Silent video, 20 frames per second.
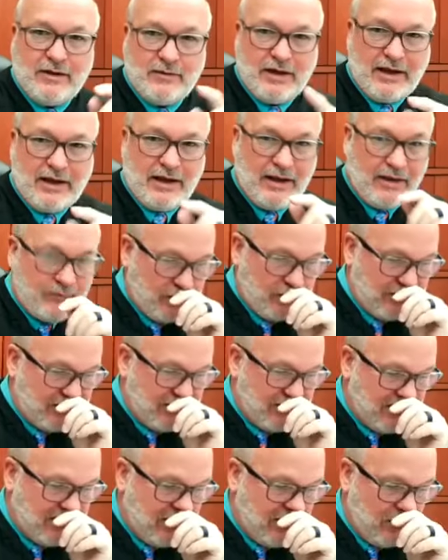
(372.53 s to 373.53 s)
I'm going to put
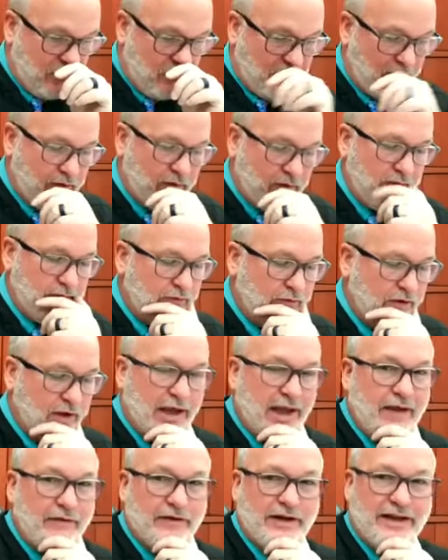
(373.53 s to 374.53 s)
this in the order.
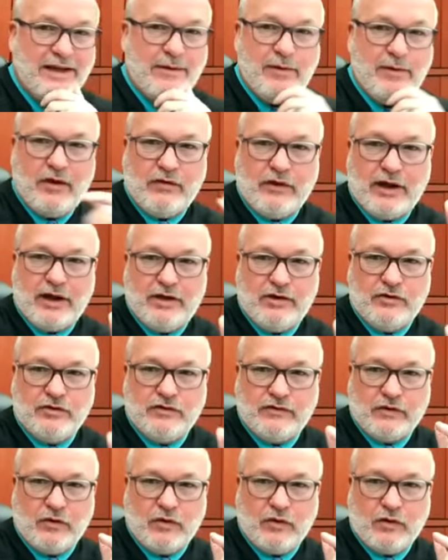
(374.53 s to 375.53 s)
I have an email that I
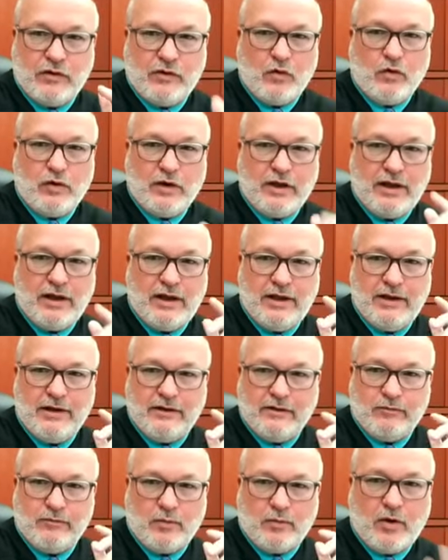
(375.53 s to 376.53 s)
use for authority
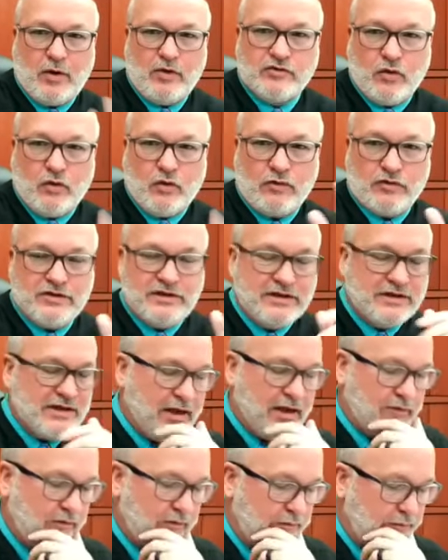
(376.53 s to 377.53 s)
and proposed orders and
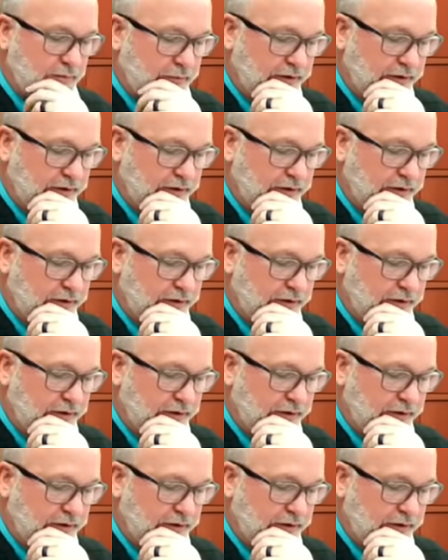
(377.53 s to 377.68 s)
stuff.